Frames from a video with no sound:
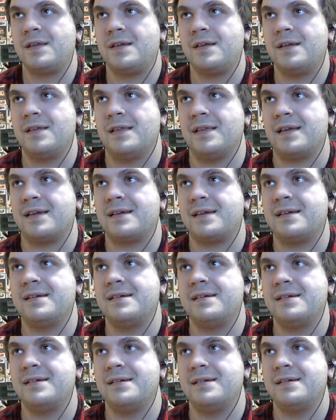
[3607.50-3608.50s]

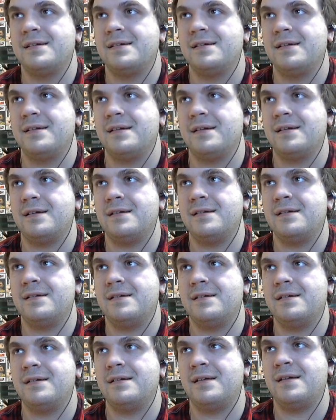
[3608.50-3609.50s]
Like,
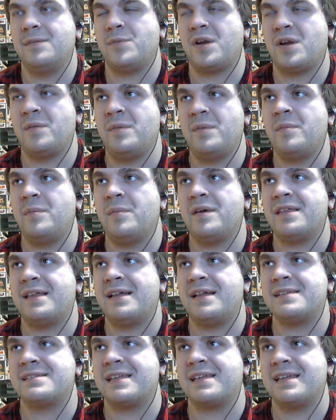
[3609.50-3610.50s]
what I mean by
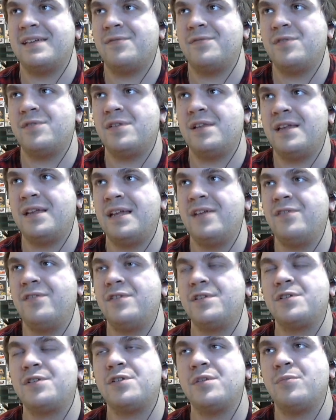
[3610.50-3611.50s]
that is like even
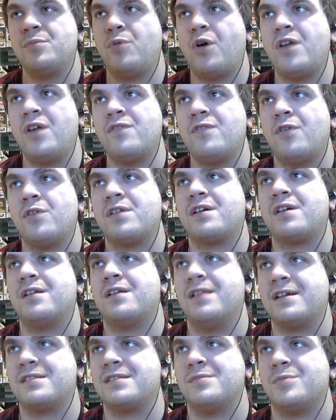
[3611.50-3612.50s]
even to the point of all the
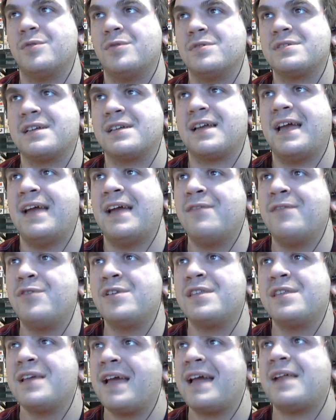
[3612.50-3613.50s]
collectibles, like
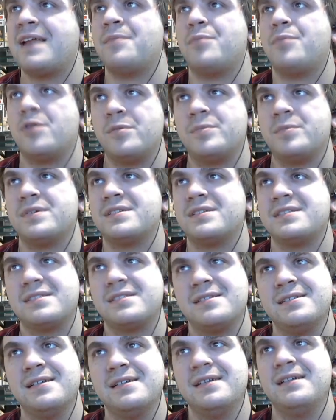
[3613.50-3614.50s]
everything had a purpose
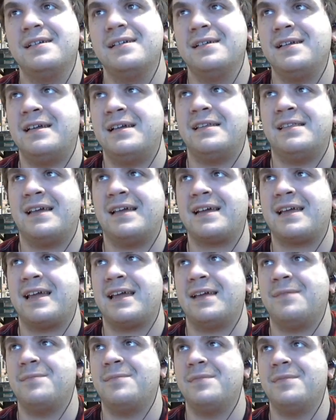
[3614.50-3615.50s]
in that
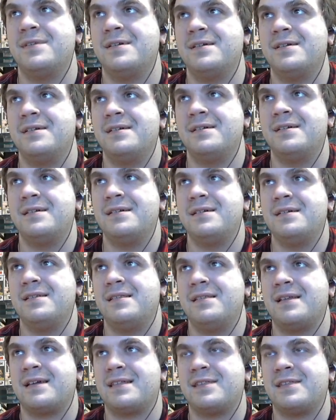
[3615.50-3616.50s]
game.
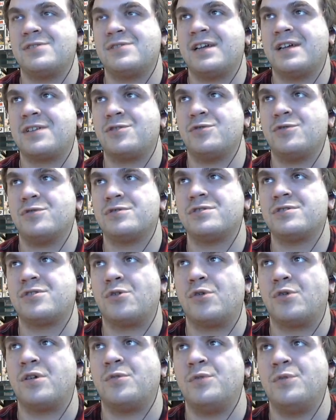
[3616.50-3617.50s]
Like there's actual
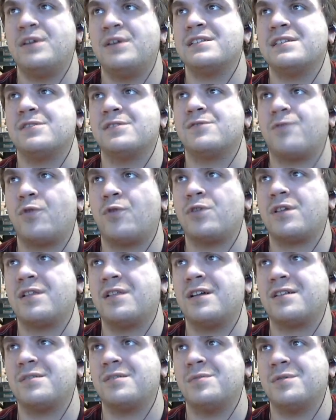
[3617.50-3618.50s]
story reasons for the
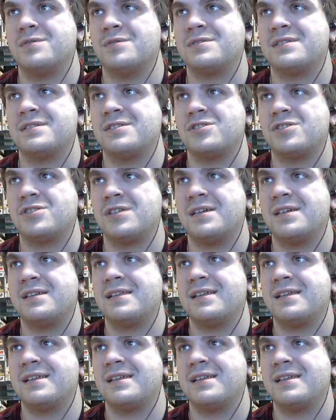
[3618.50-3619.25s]
collectibles and shit.